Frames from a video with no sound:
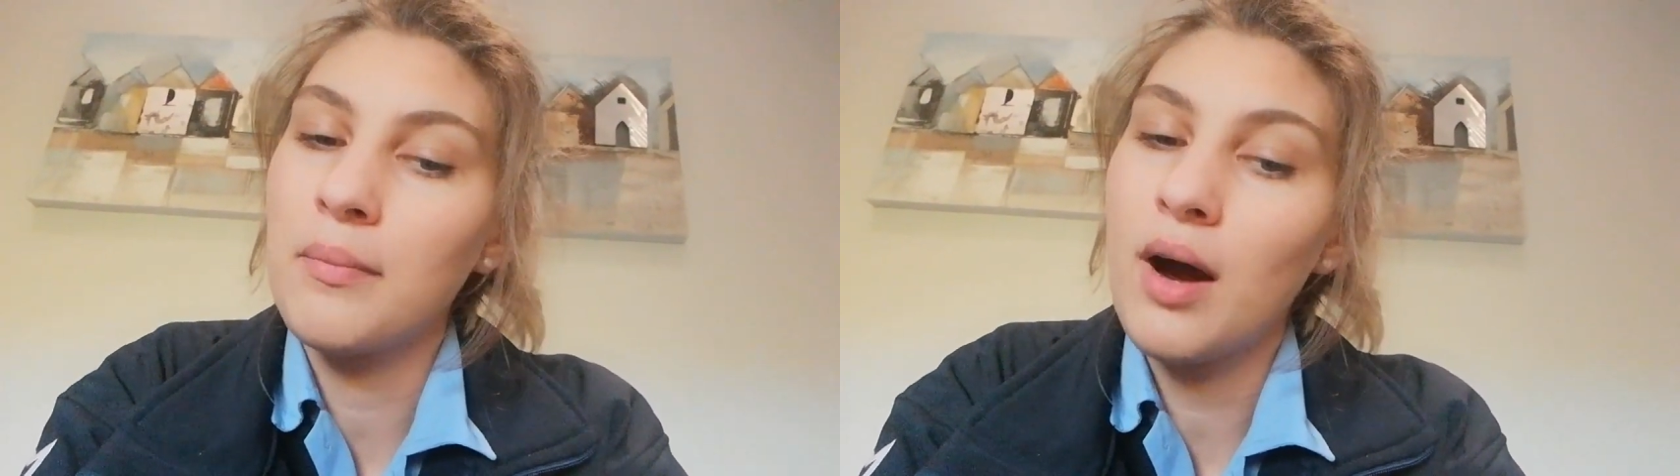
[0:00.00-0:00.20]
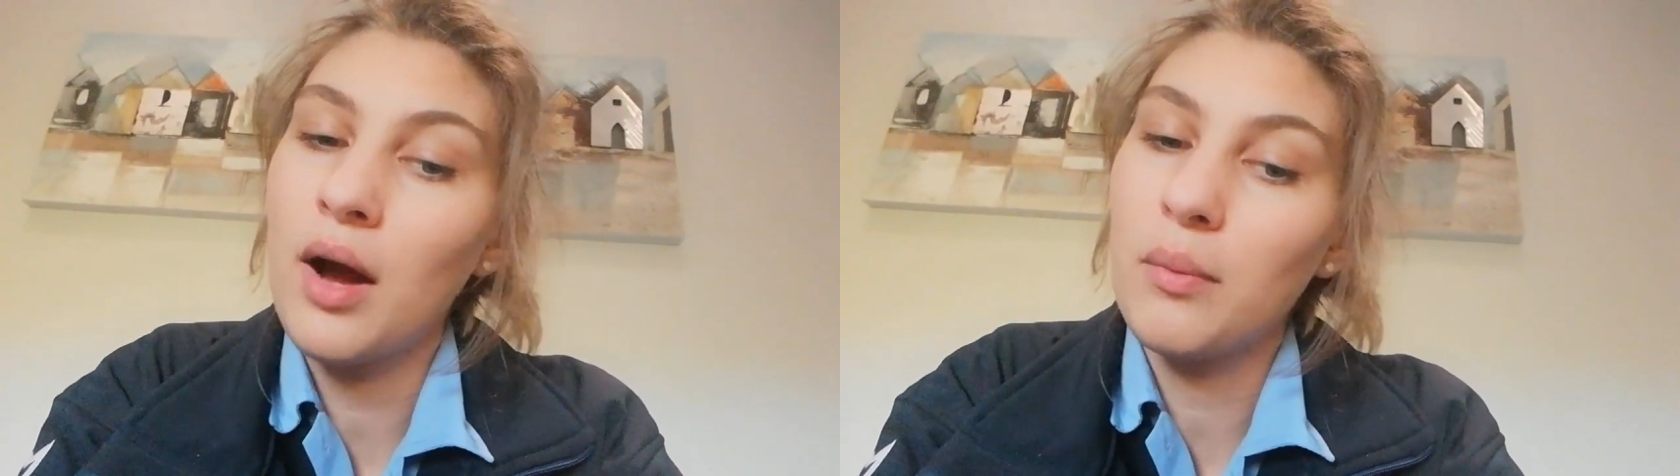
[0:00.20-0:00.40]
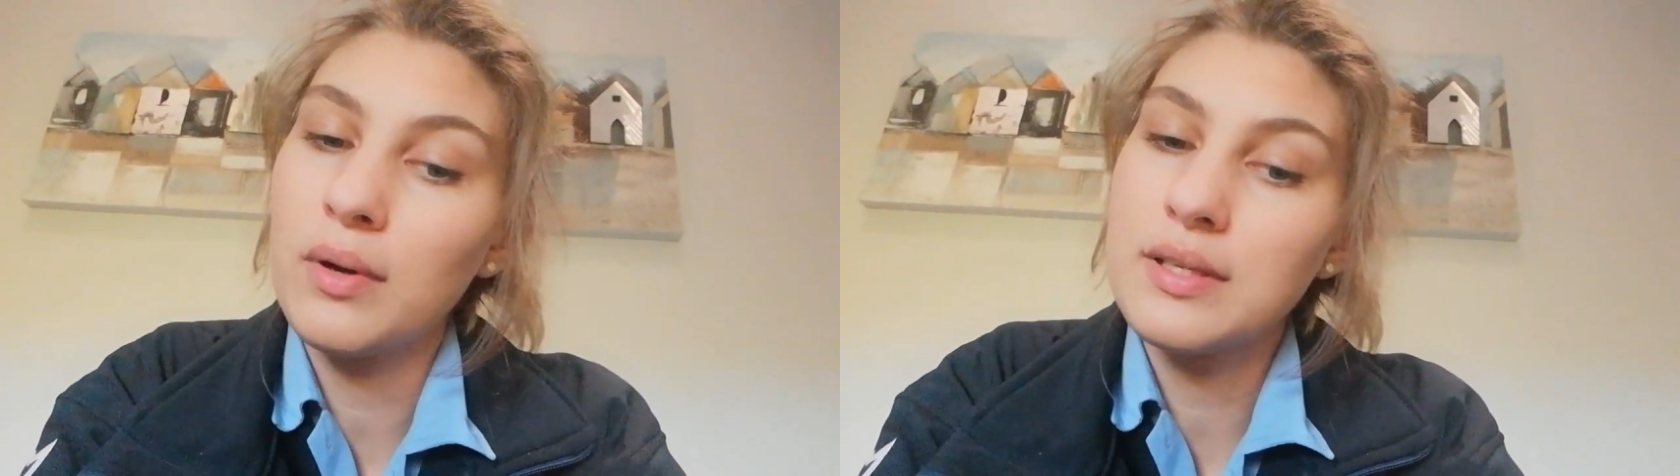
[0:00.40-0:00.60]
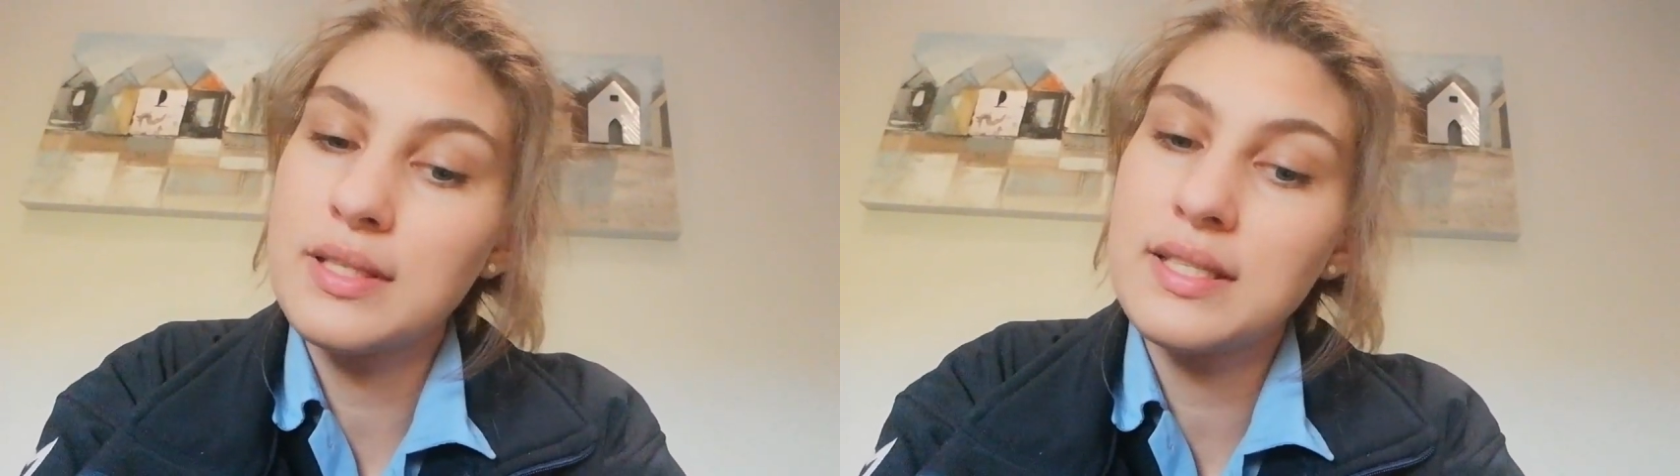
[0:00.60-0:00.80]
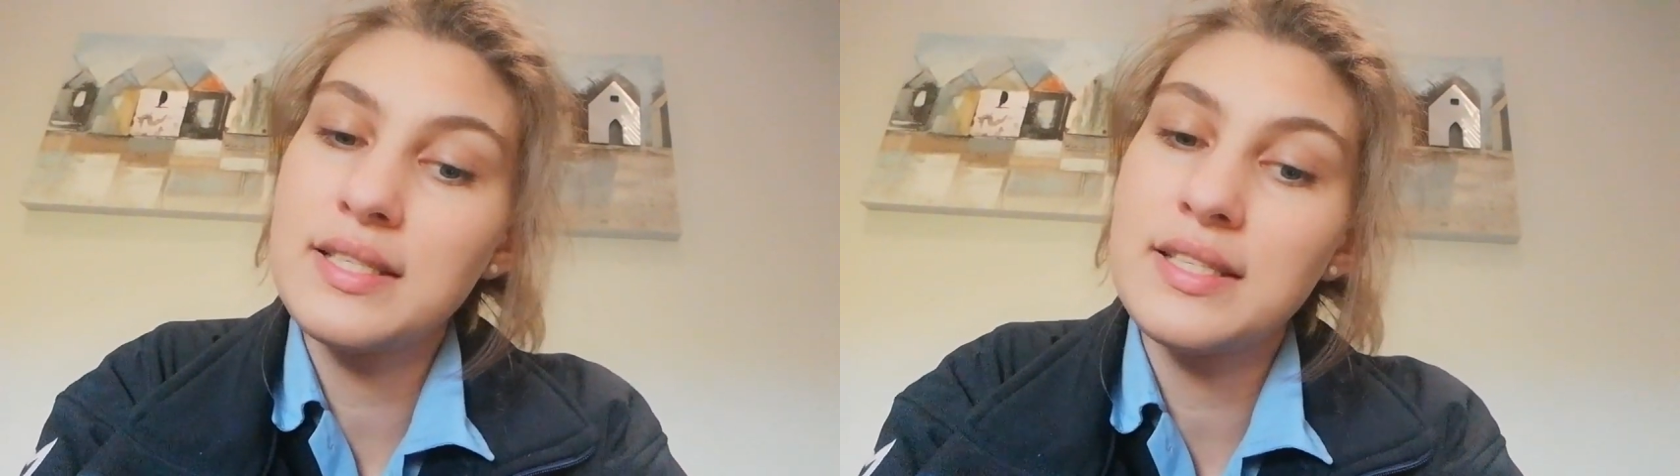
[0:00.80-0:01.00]
I was
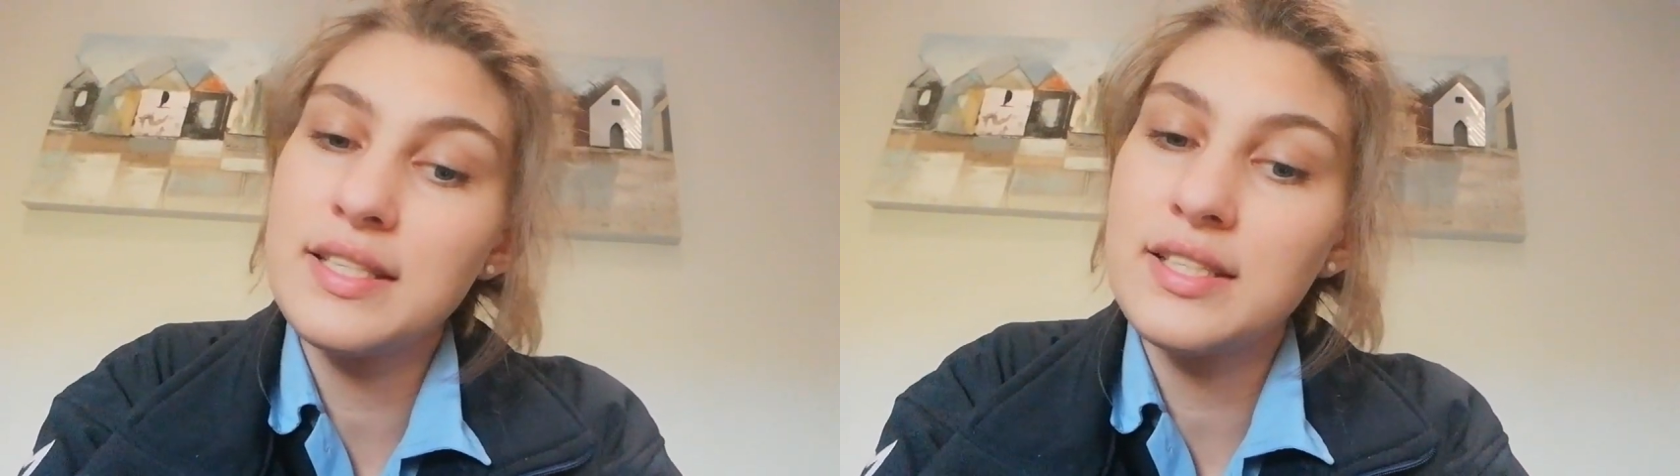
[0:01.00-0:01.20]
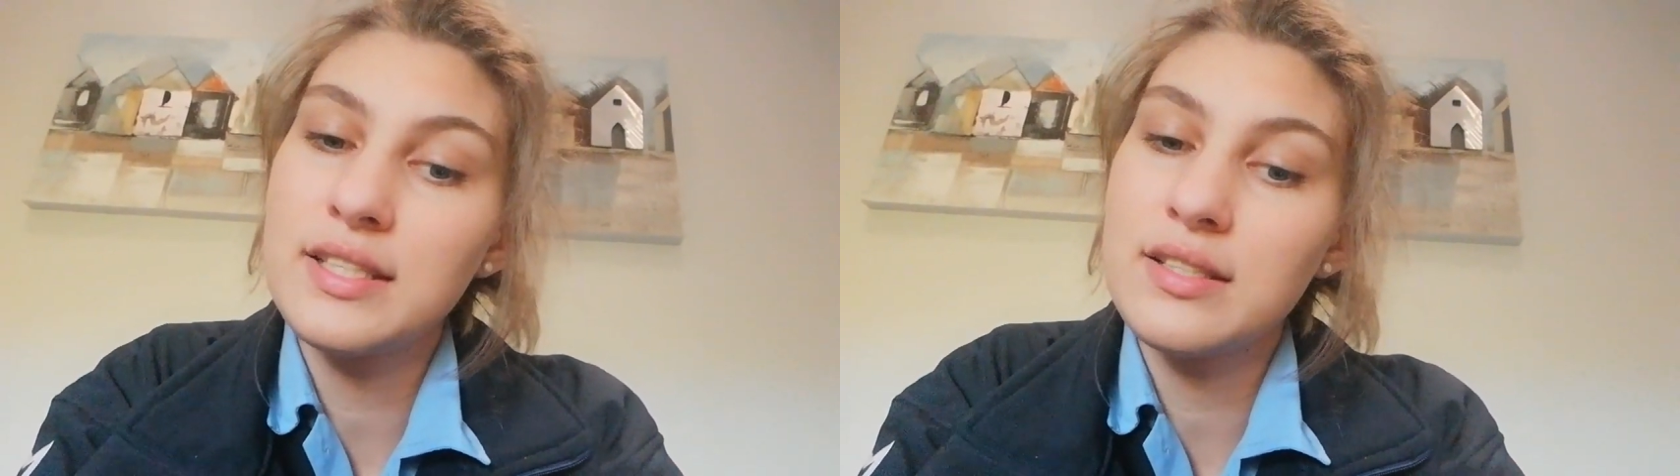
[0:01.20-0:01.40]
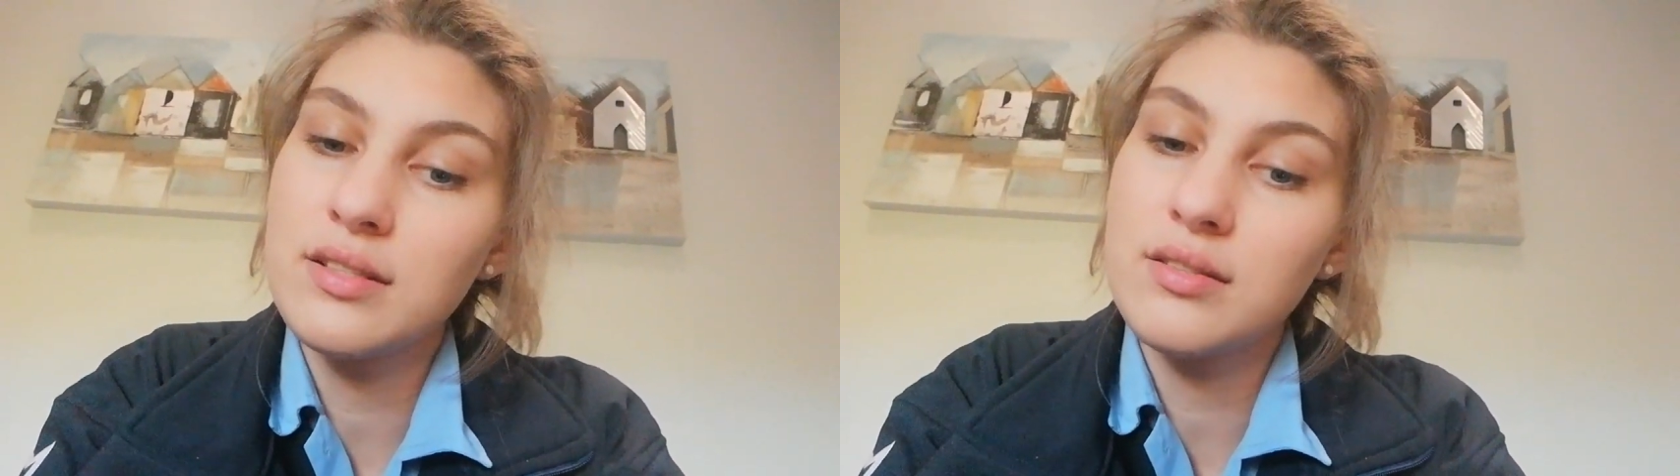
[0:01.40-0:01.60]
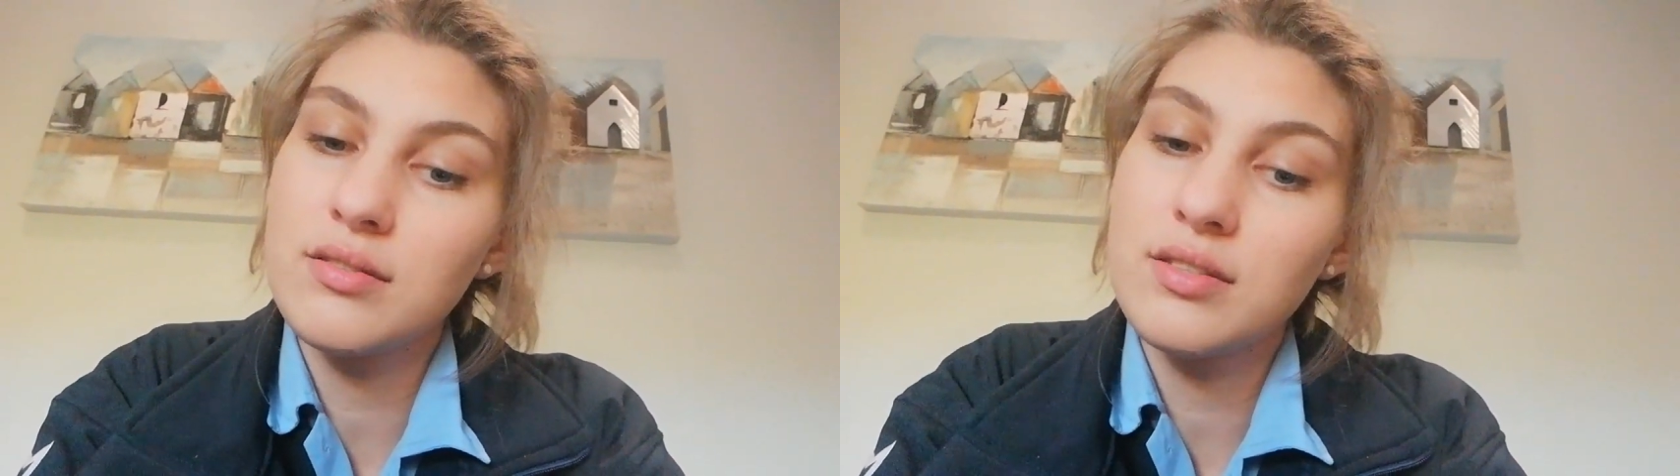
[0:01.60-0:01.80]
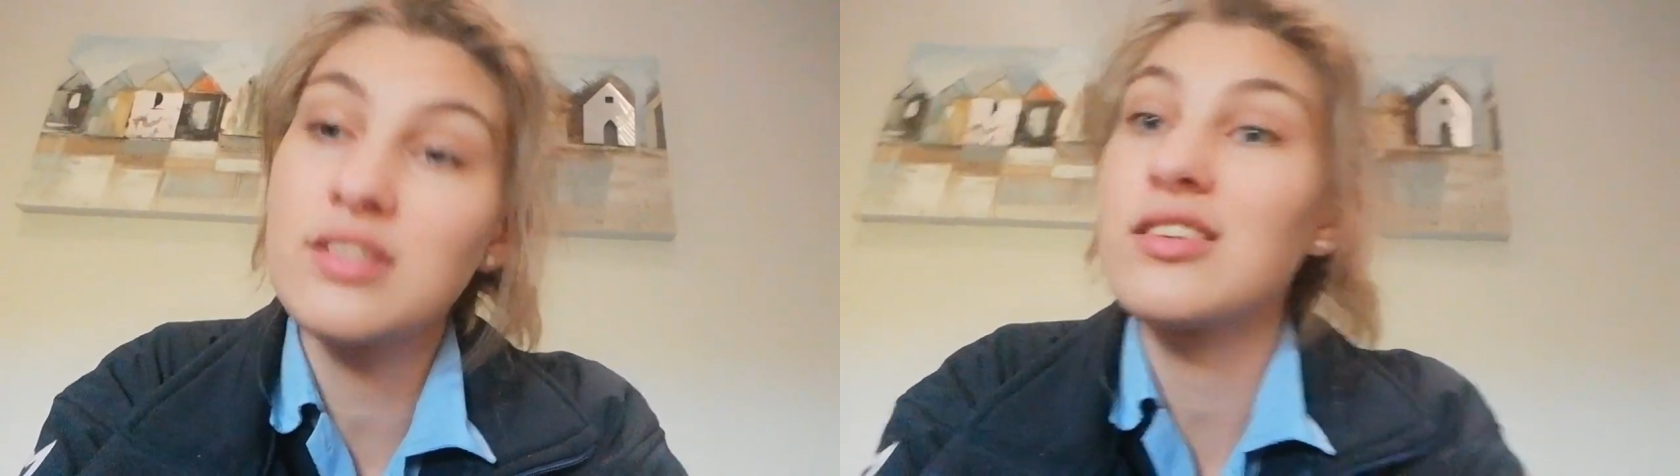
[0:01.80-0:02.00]

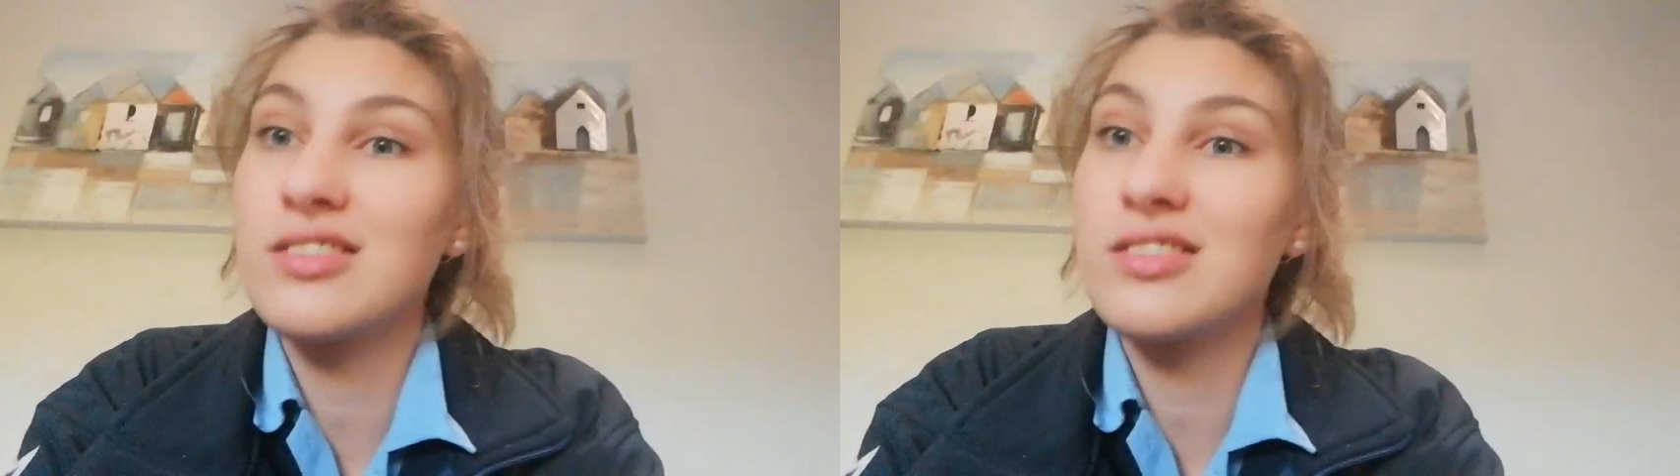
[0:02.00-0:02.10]
still